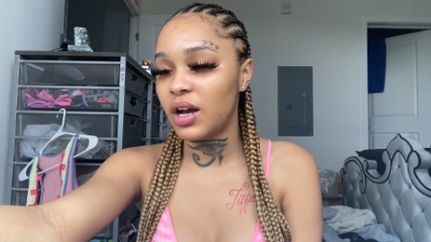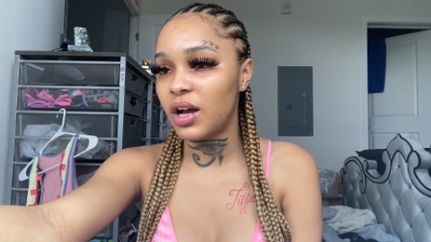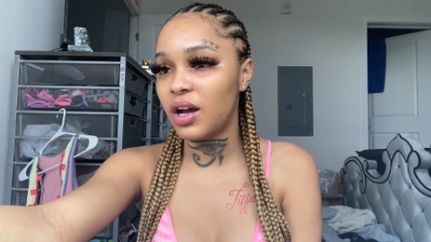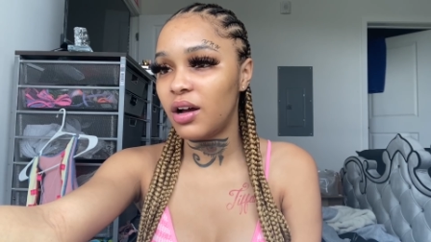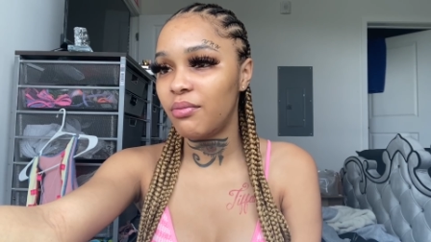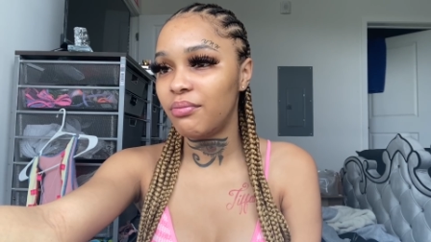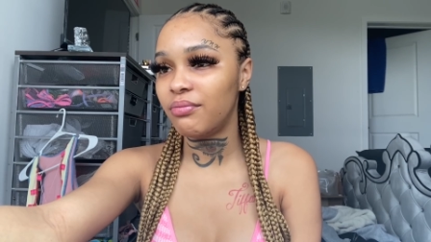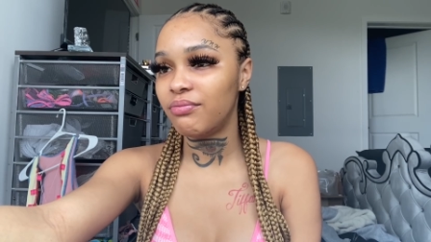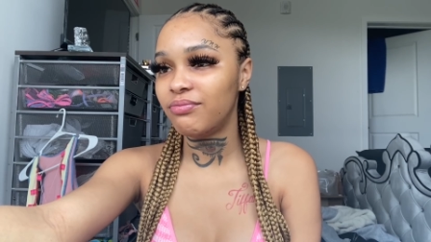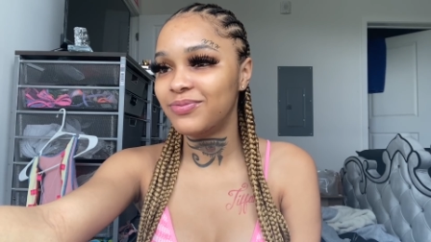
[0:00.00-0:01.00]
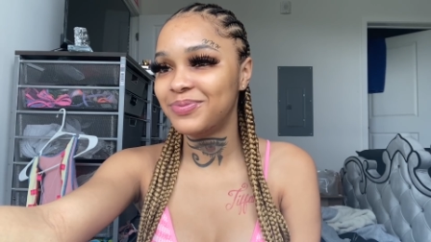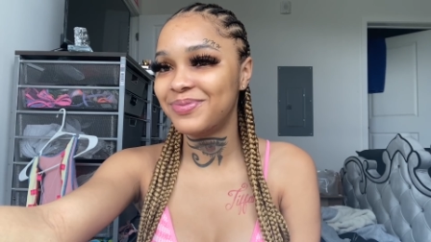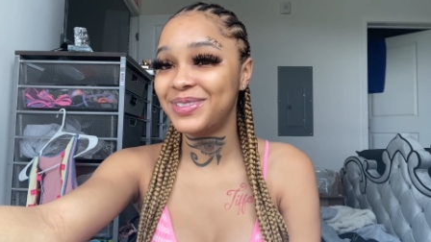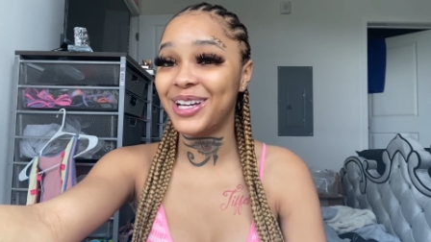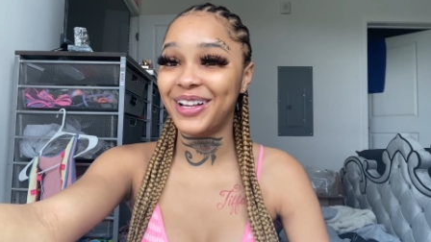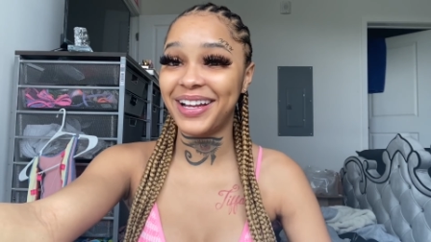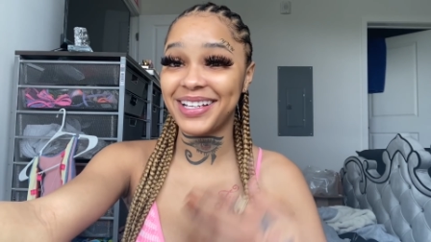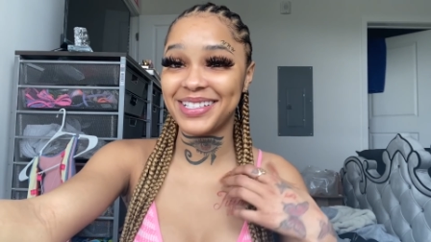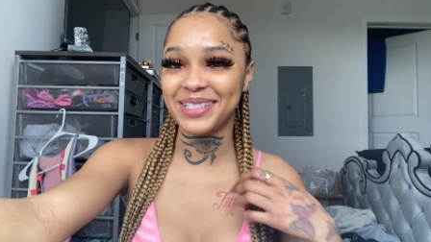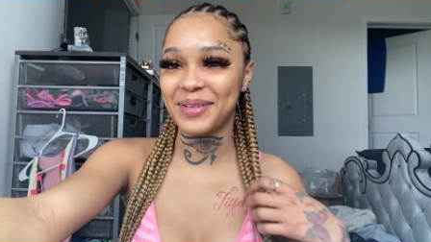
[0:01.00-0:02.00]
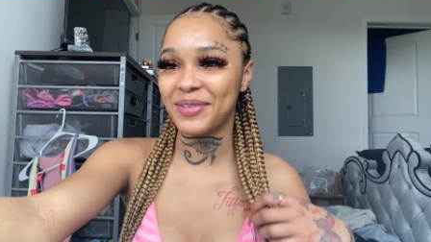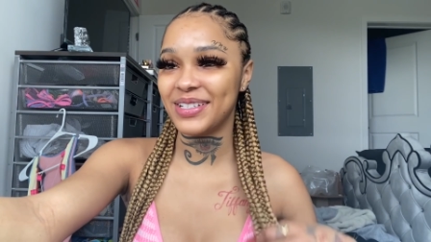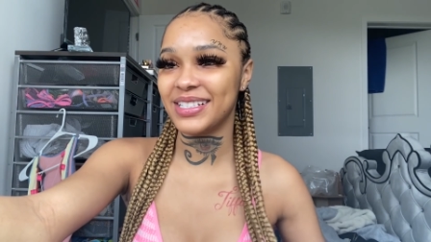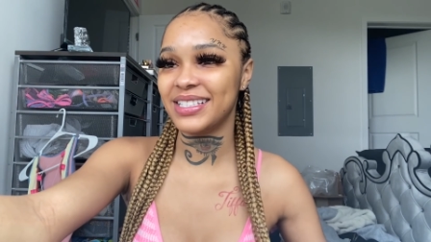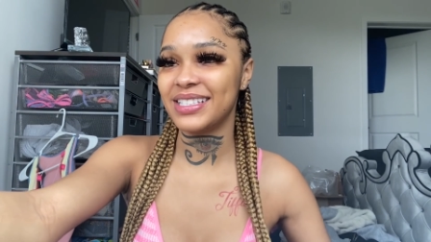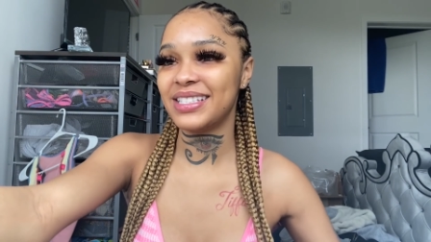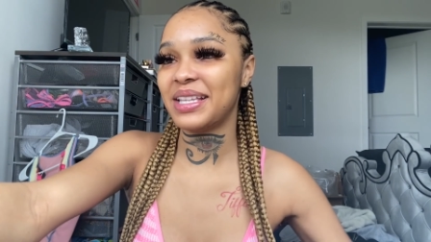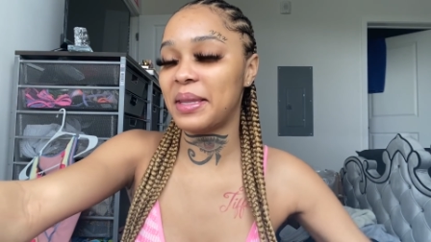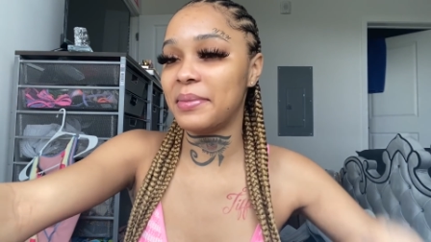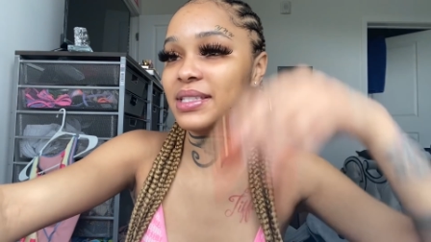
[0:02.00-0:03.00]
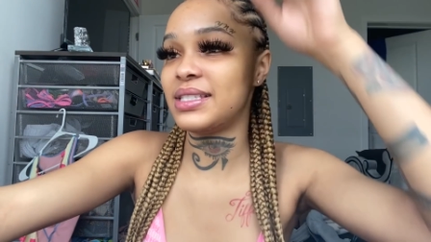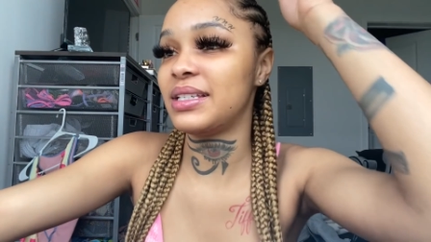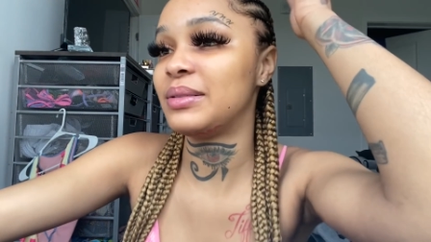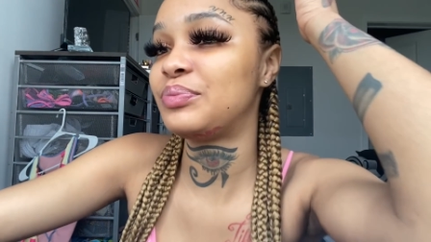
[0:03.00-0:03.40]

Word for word: Y'all are asking the same questions. Let me see.